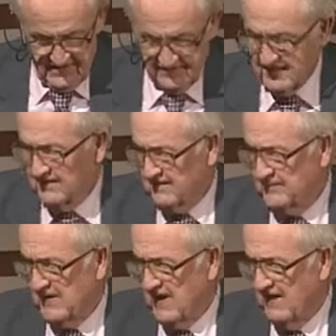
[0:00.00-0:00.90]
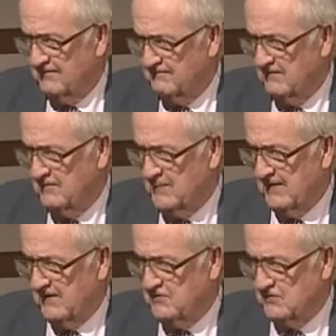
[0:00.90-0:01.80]
And then, on behalf of
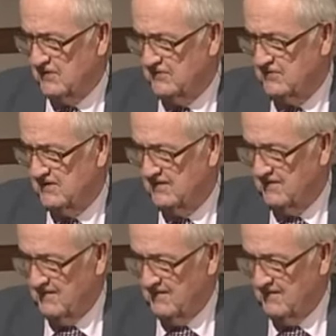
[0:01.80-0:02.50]
everybody, George,